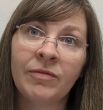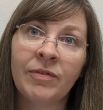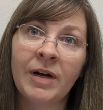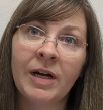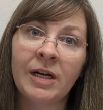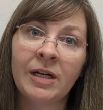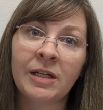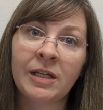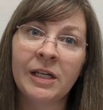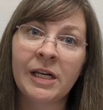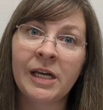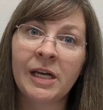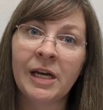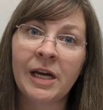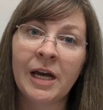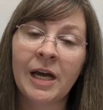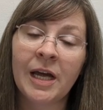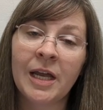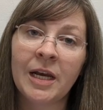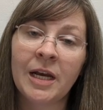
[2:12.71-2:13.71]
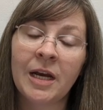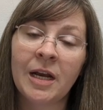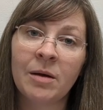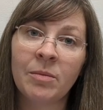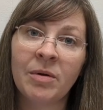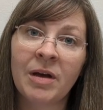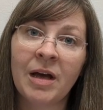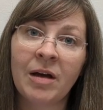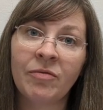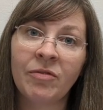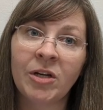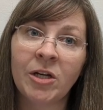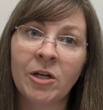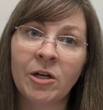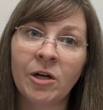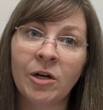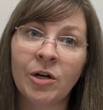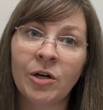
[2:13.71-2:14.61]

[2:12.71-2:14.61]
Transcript: finally ended up having